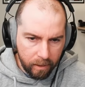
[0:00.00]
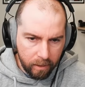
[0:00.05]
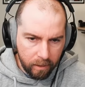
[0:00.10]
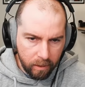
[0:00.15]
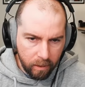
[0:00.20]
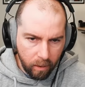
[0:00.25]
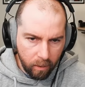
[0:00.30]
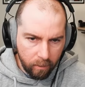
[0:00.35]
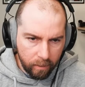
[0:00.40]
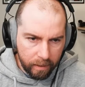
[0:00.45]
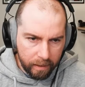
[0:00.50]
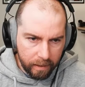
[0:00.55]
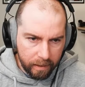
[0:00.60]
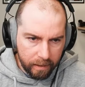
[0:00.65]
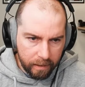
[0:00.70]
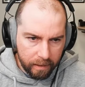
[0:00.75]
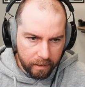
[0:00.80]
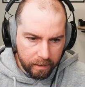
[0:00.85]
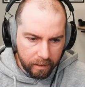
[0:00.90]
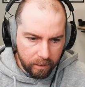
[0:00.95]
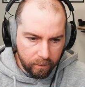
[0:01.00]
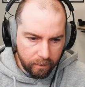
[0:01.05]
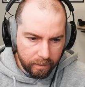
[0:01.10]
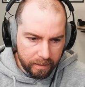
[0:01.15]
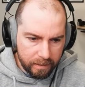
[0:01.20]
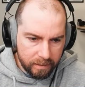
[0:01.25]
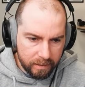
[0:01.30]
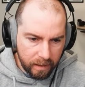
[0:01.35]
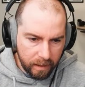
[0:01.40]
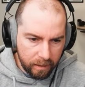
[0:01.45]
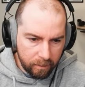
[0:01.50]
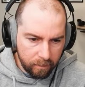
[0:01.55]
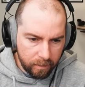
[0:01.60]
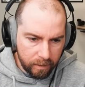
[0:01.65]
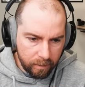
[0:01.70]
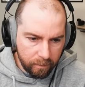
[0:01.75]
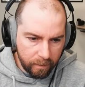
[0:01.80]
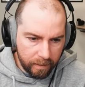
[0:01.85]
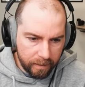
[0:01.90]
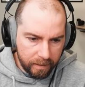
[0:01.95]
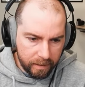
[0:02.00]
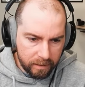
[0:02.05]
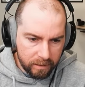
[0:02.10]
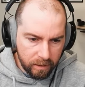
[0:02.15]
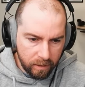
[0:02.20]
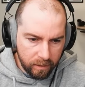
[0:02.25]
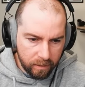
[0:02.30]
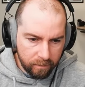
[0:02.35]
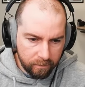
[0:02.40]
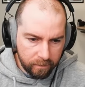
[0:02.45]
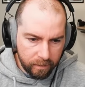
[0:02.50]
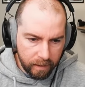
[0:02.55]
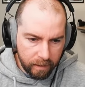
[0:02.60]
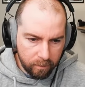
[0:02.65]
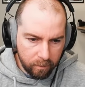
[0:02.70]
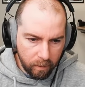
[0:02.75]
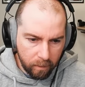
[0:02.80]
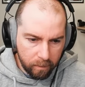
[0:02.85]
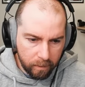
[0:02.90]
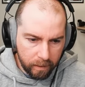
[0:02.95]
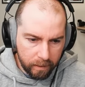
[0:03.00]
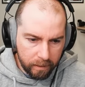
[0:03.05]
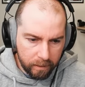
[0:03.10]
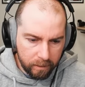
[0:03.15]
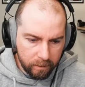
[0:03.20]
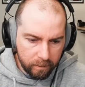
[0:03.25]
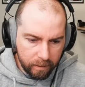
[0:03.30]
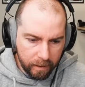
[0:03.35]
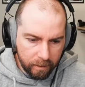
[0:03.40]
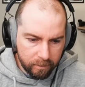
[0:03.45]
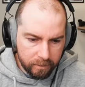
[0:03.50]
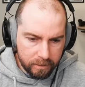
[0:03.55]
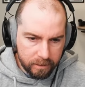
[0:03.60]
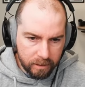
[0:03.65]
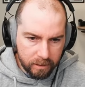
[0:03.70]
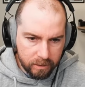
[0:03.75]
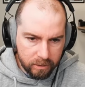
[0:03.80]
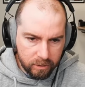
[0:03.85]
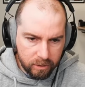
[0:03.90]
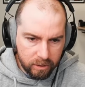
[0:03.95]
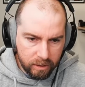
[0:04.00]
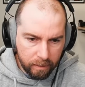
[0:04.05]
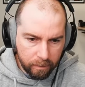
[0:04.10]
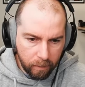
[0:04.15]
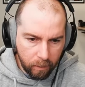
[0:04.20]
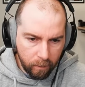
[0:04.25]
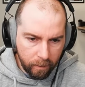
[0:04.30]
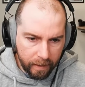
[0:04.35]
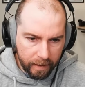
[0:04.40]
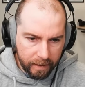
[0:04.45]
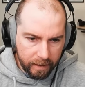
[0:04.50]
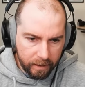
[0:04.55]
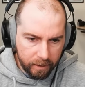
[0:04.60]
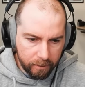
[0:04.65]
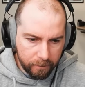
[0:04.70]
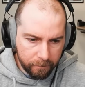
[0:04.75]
going queenside with the way things are. And what we're going to do now is just chip away here